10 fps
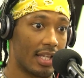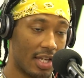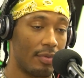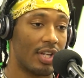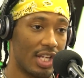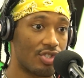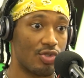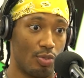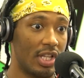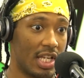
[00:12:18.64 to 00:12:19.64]
Communication
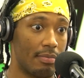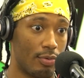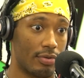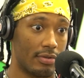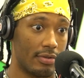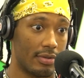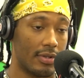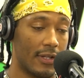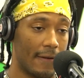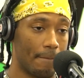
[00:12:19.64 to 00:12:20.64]
is really important.
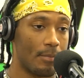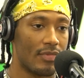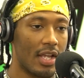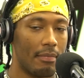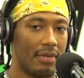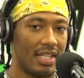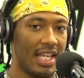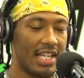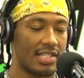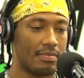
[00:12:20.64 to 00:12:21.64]
But
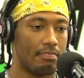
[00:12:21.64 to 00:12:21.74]
yes,